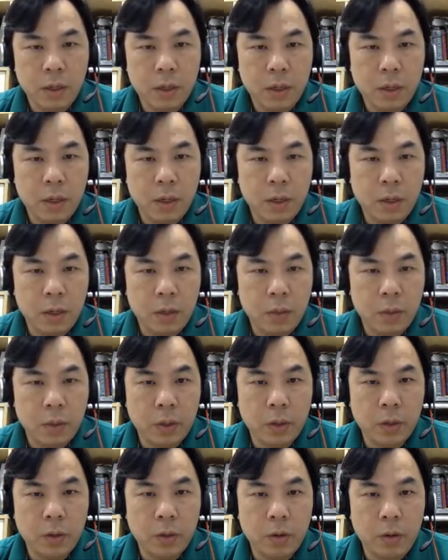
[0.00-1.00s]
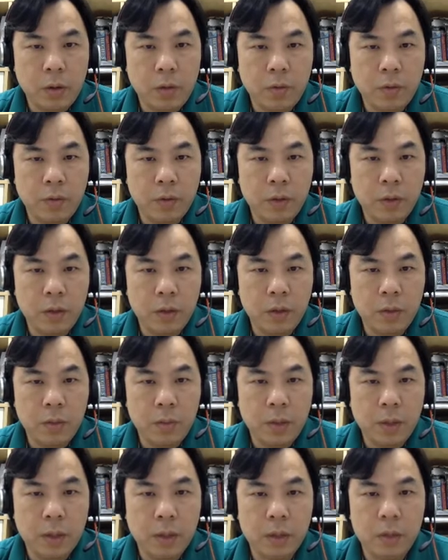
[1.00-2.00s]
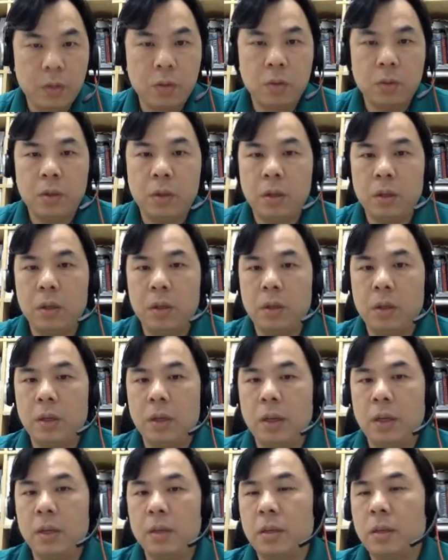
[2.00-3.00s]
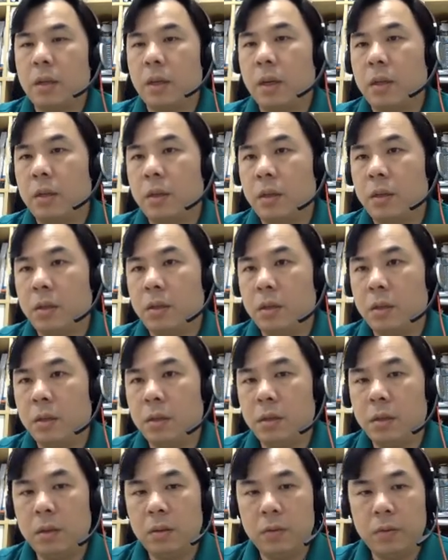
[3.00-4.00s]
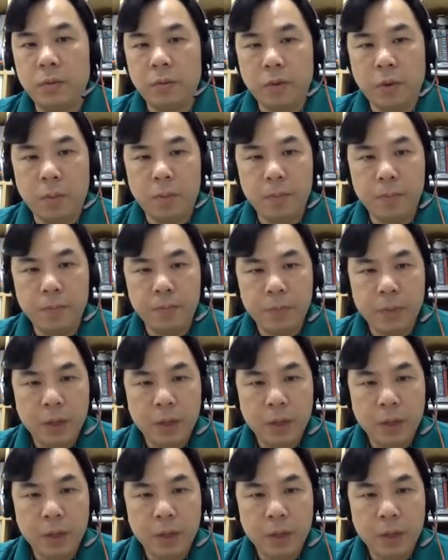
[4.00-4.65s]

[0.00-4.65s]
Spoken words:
and then we're going to convert this back into its Cartesian form,